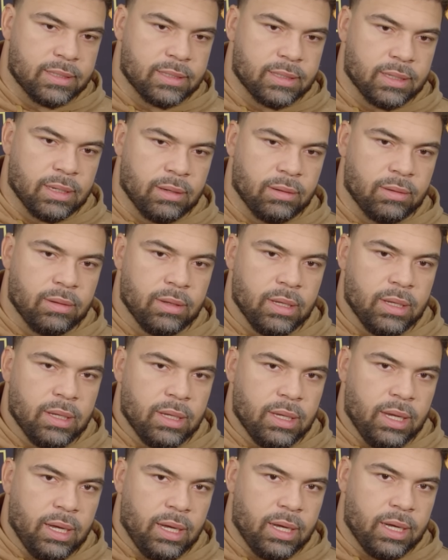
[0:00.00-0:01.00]
So,
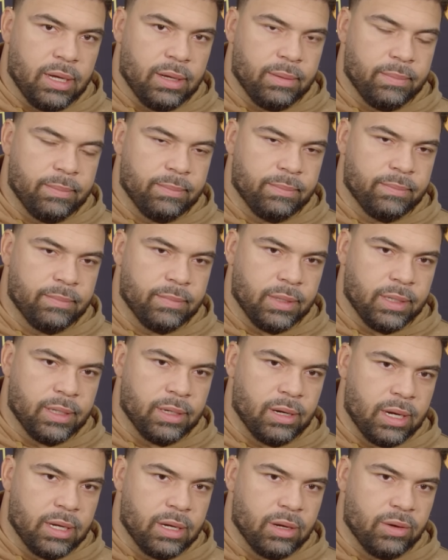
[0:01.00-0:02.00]
you
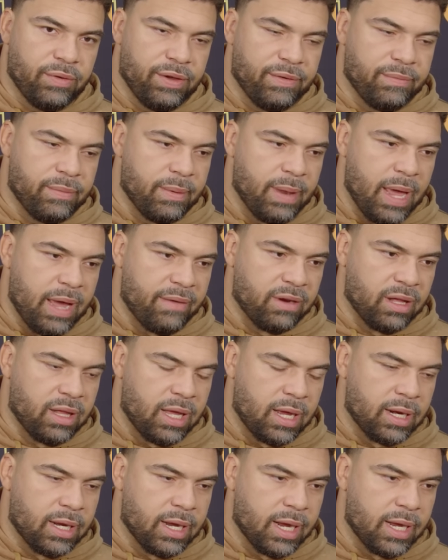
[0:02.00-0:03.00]
know, I know we've been having a
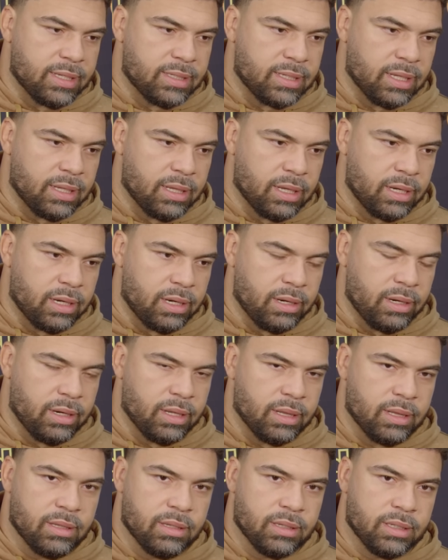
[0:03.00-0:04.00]
lot of guys in there
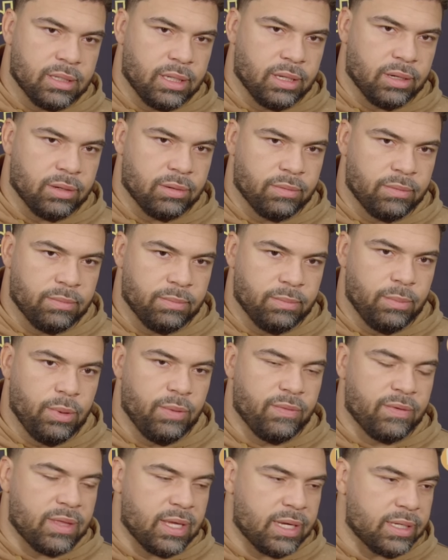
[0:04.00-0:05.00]
and, you know,
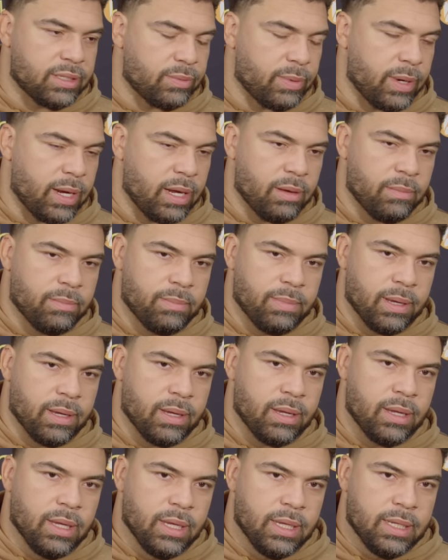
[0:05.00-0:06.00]
moving things around,
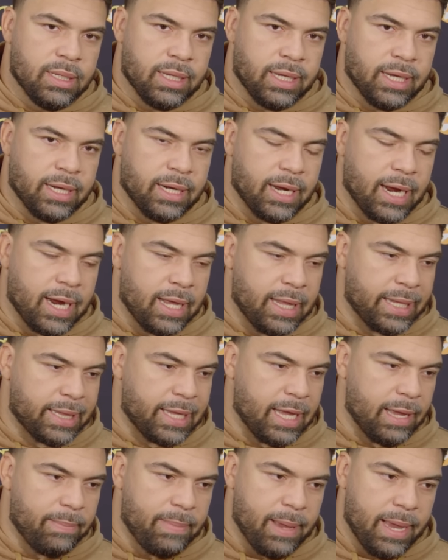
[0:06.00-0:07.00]
but to get a guy like
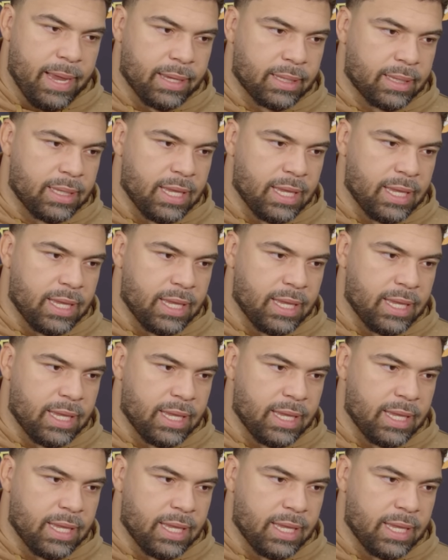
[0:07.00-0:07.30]
that back